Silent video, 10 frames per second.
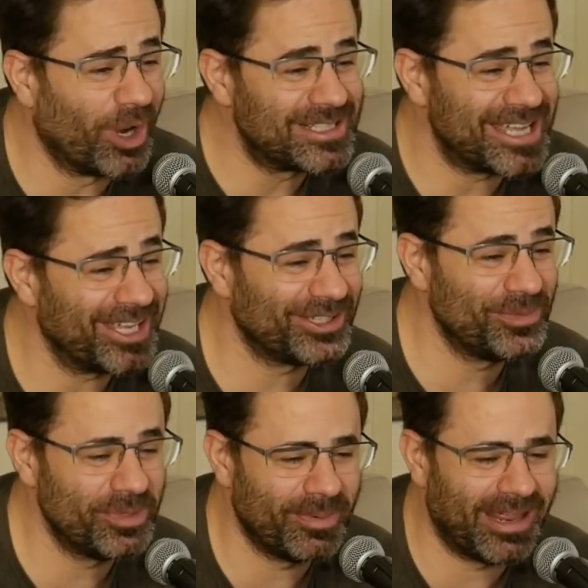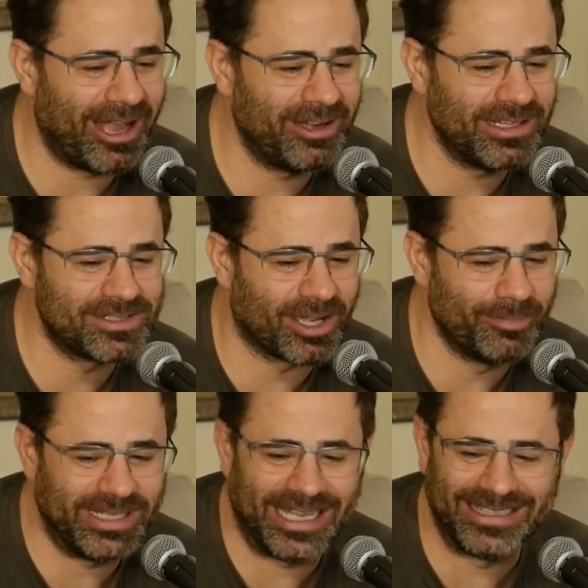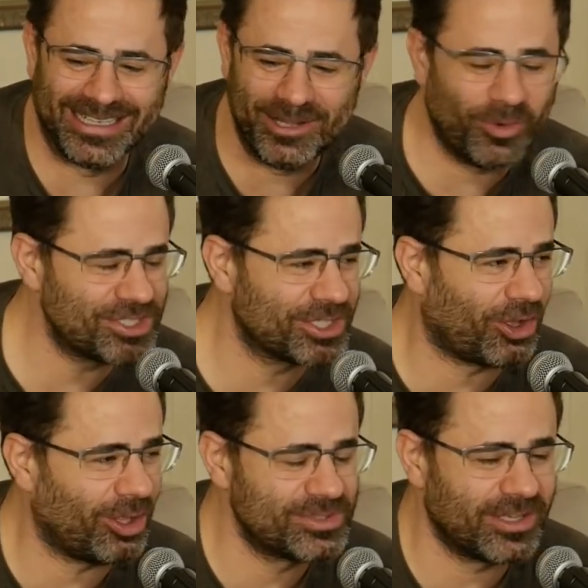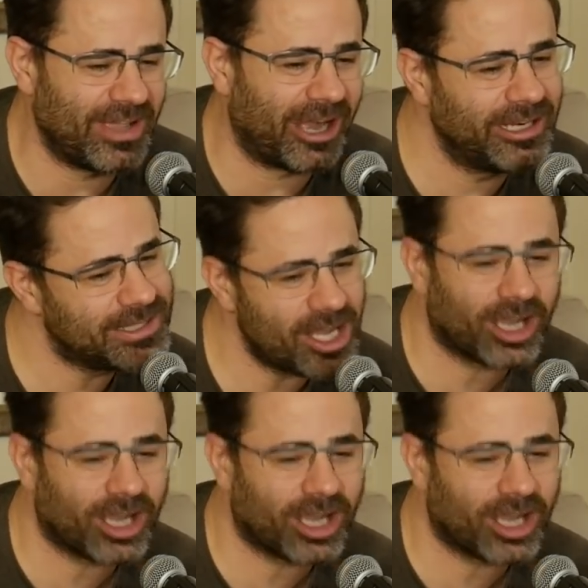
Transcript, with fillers: want to tell you a little bit about Harriet Tubman, and then he wants to call himself Harriet